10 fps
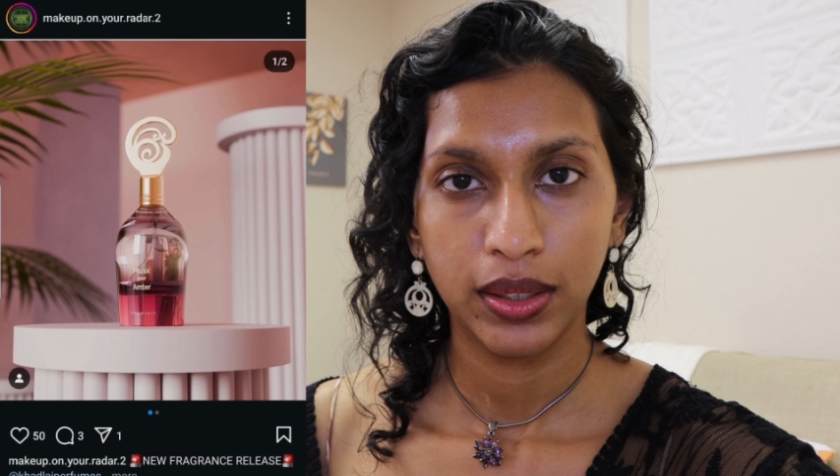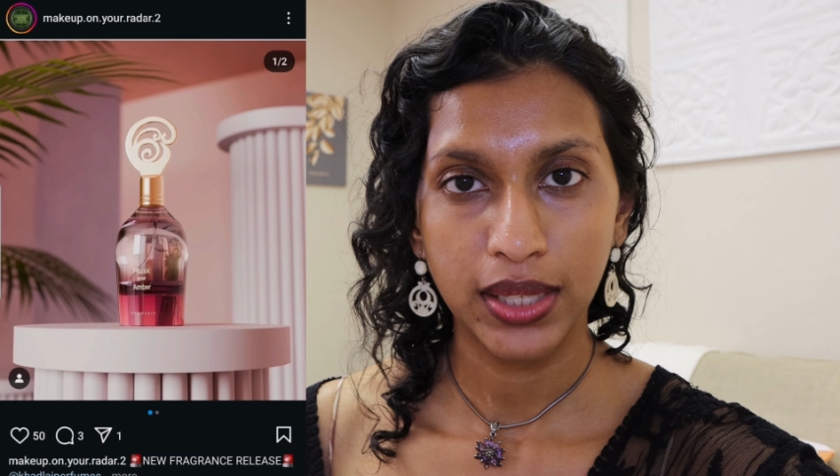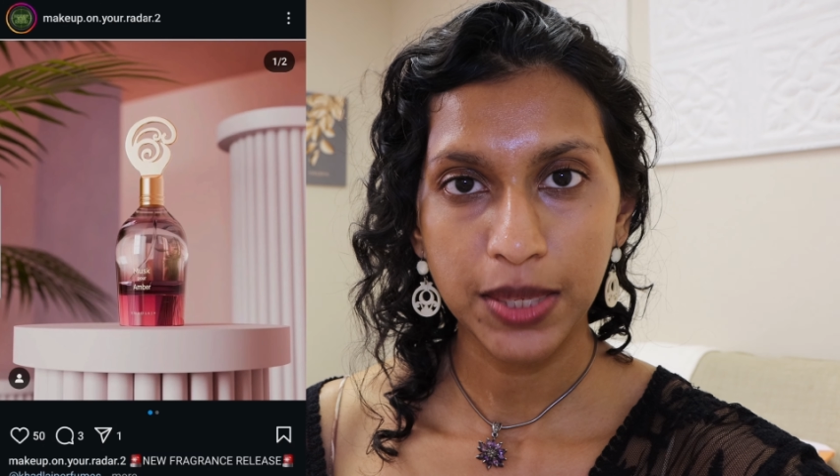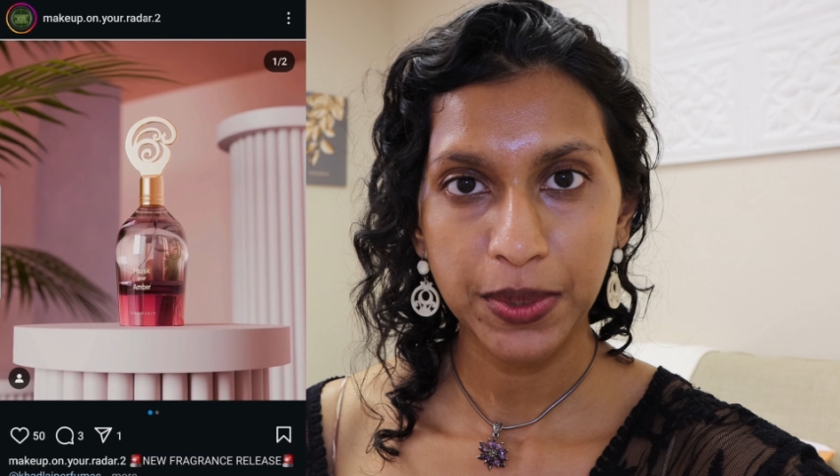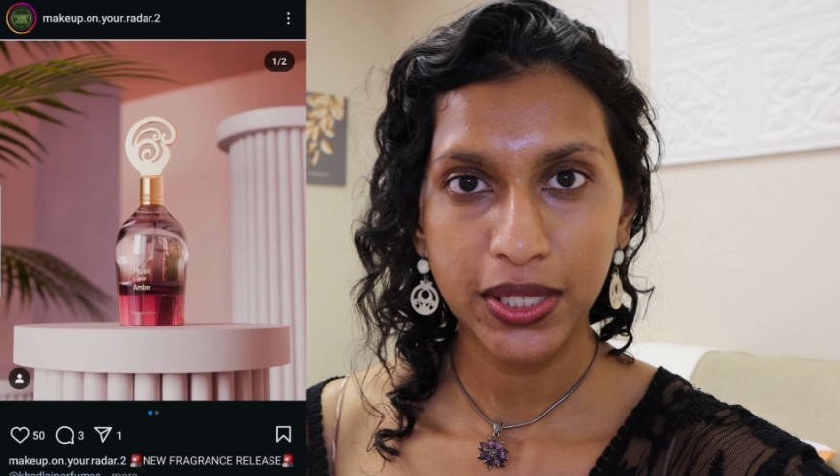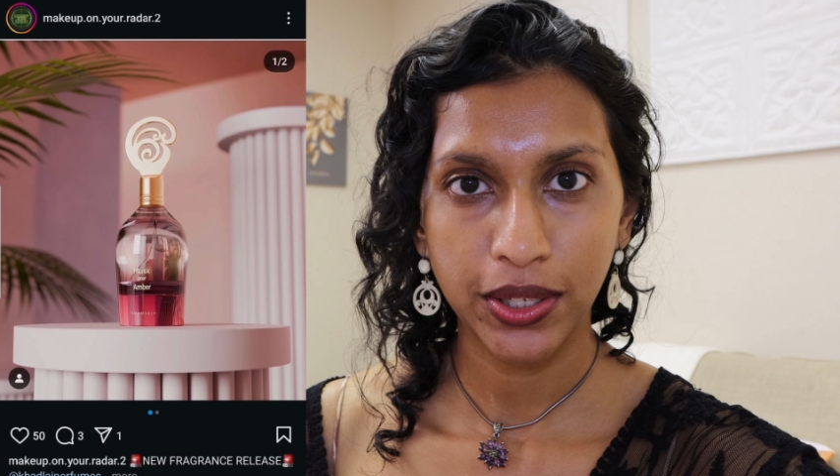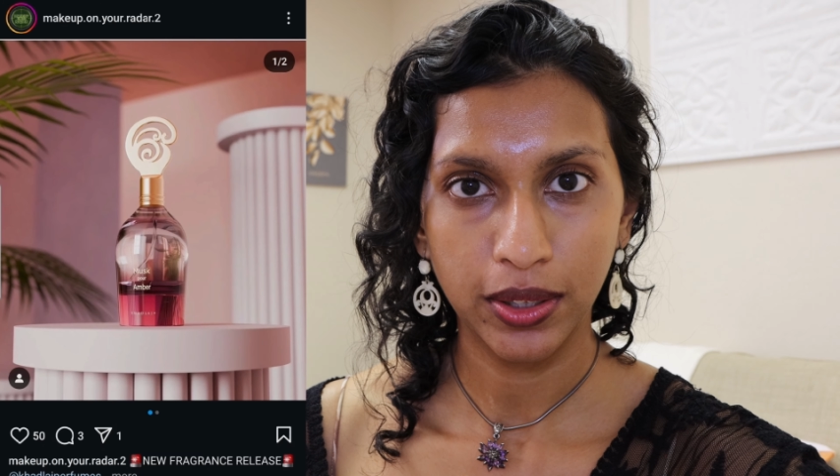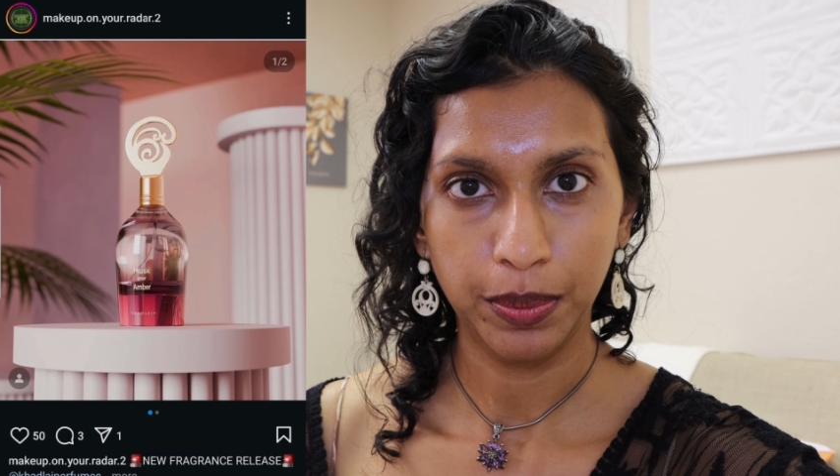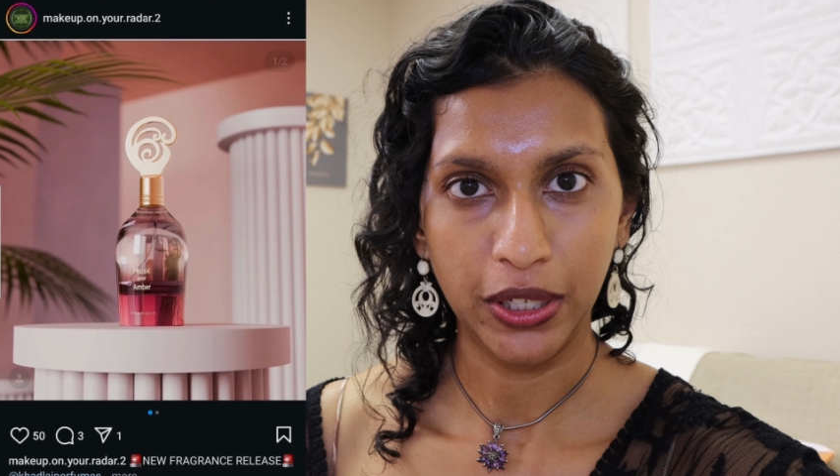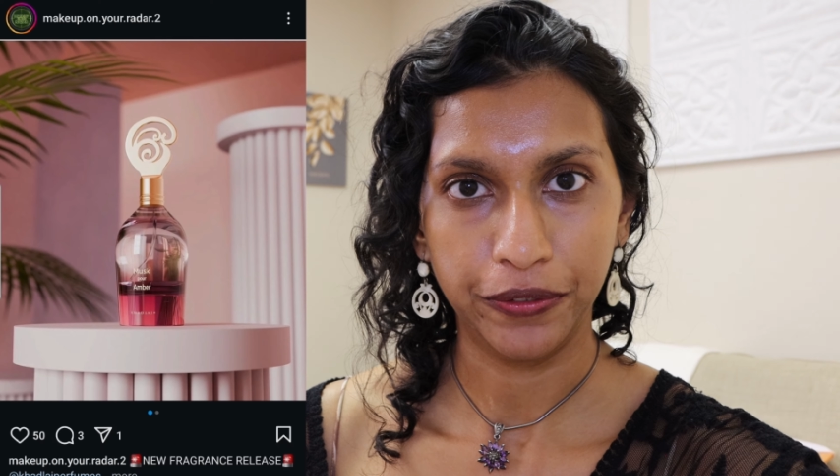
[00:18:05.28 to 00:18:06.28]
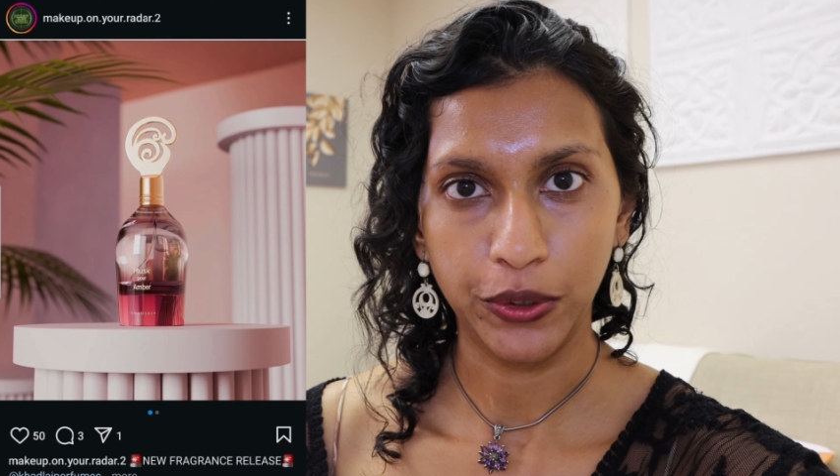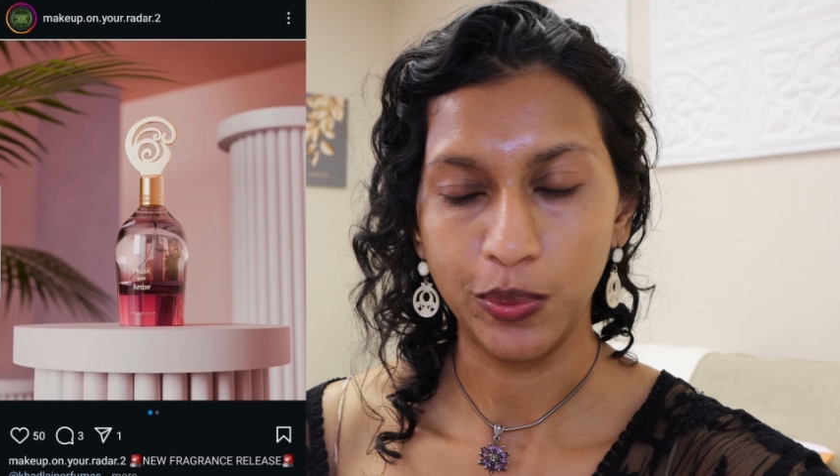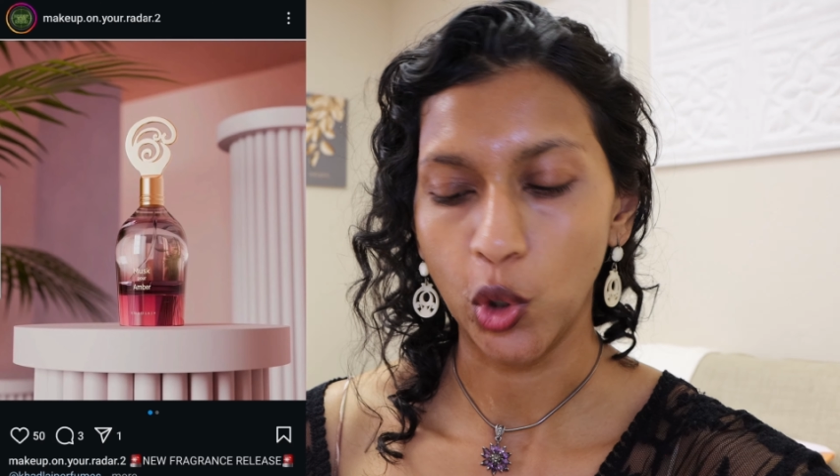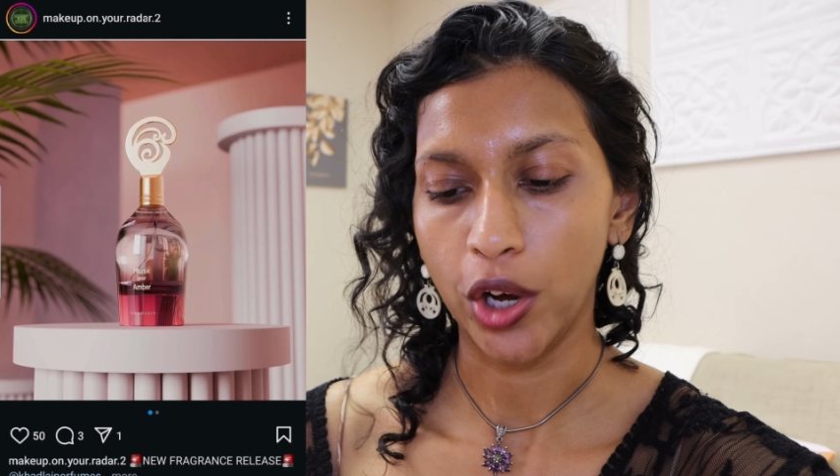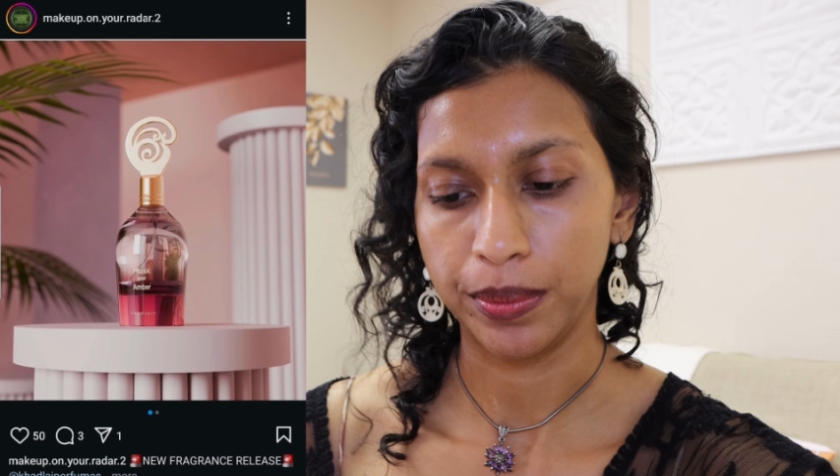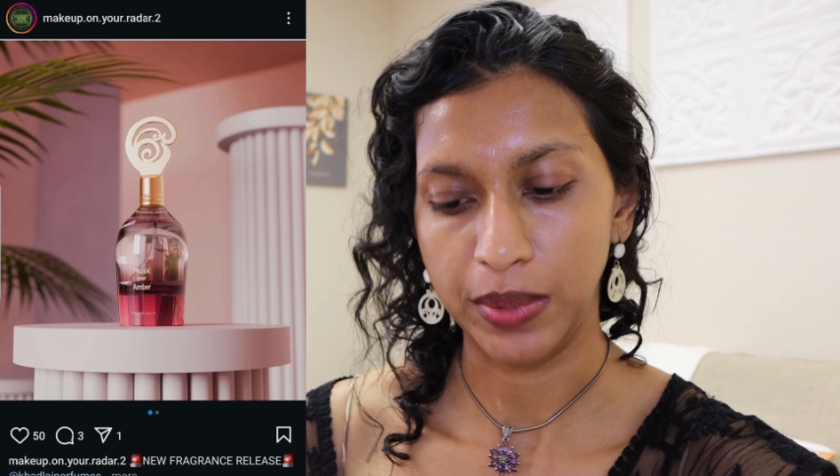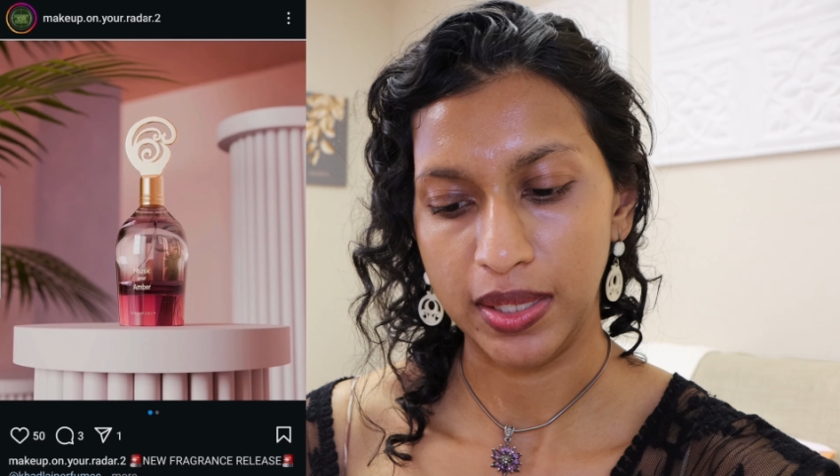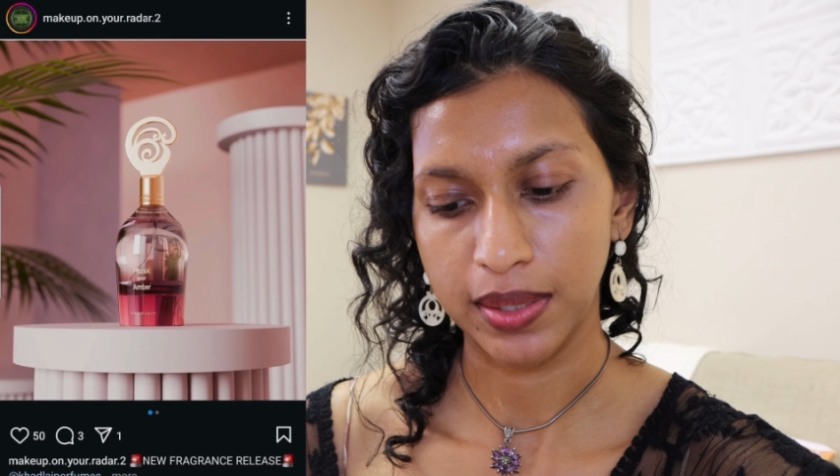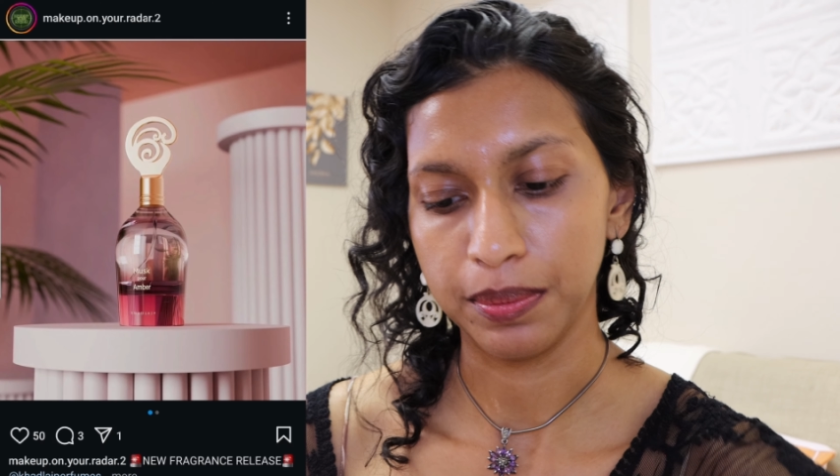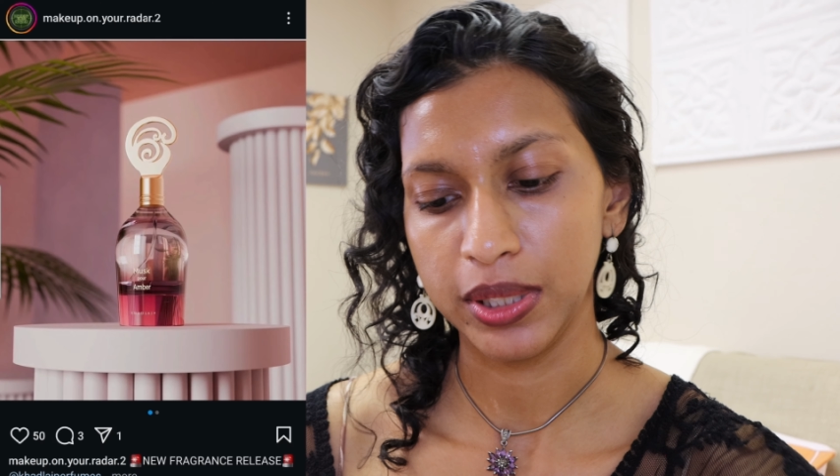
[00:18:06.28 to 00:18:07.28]
This particular perfume caught me
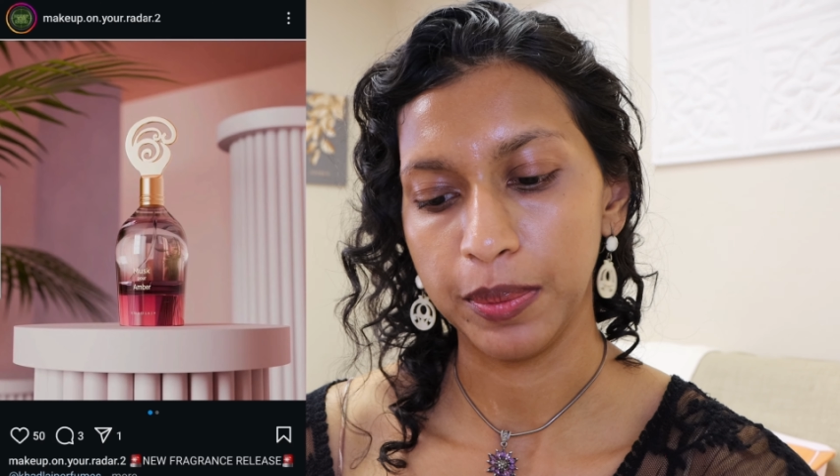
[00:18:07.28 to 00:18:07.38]
simply